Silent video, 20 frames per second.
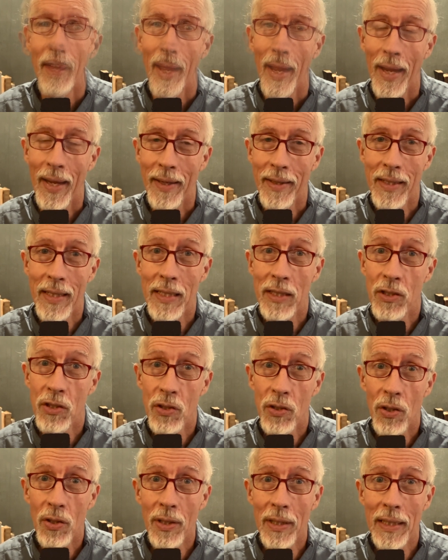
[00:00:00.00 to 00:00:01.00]
and he
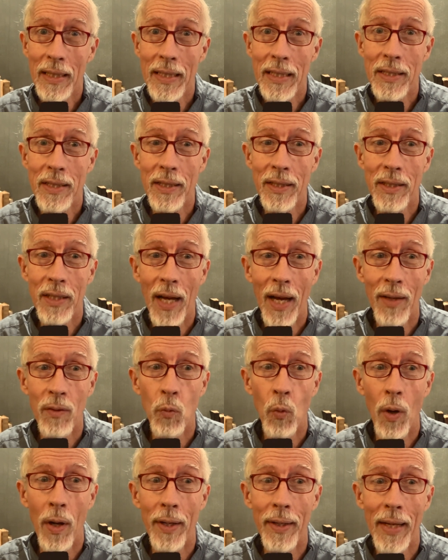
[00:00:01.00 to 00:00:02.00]
certainly did not
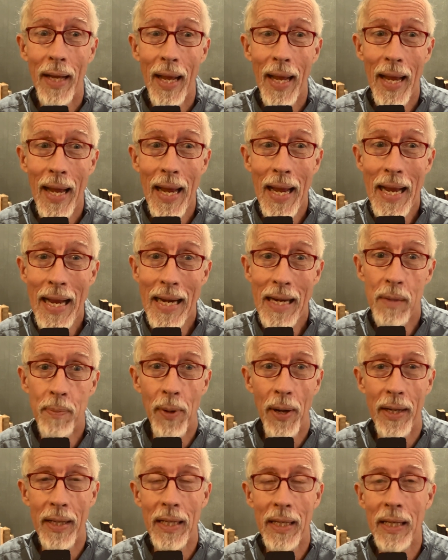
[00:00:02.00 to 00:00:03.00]
want
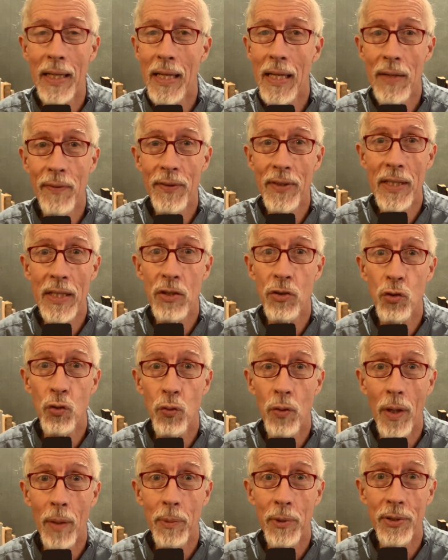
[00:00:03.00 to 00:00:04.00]
anybody, even these
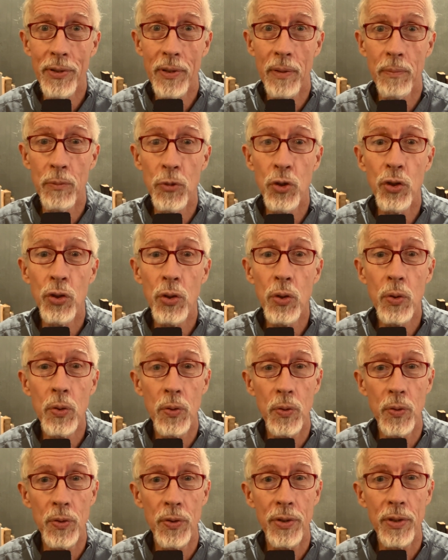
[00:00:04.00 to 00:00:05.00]
troublesome
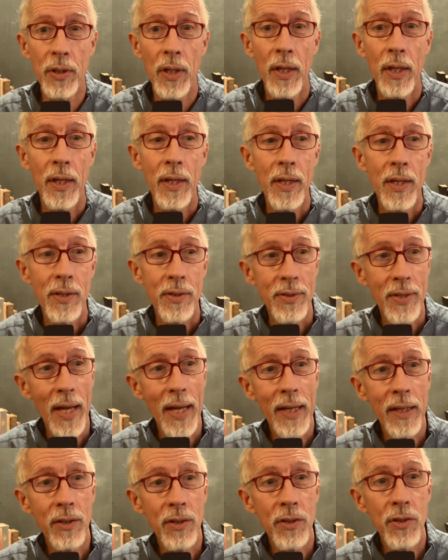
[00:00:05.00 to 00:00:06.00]
Jews,
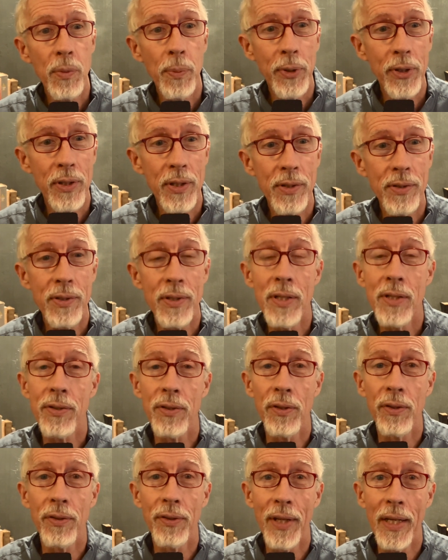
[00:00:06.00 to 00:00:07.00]
saying to Tiberius
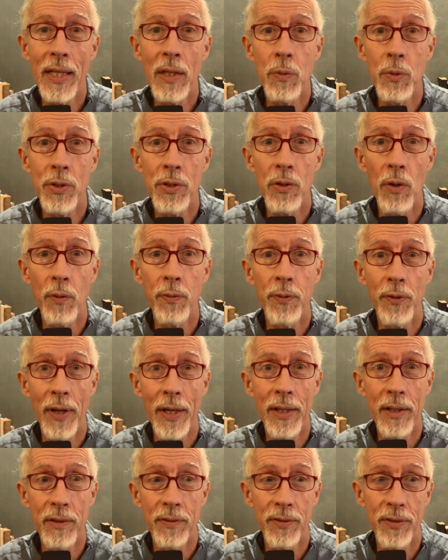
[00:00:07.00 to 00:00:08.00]
Caesar that he was no
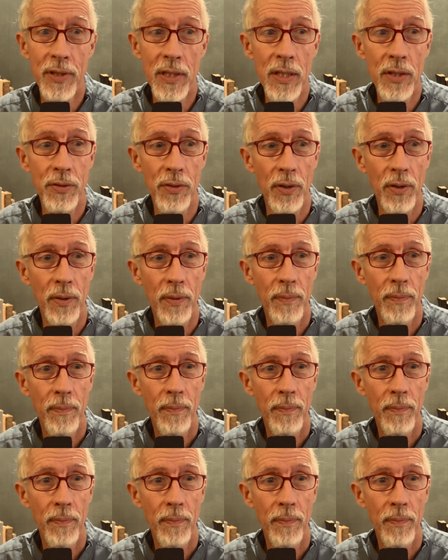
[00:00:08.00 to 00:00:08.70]
friend of Caesar.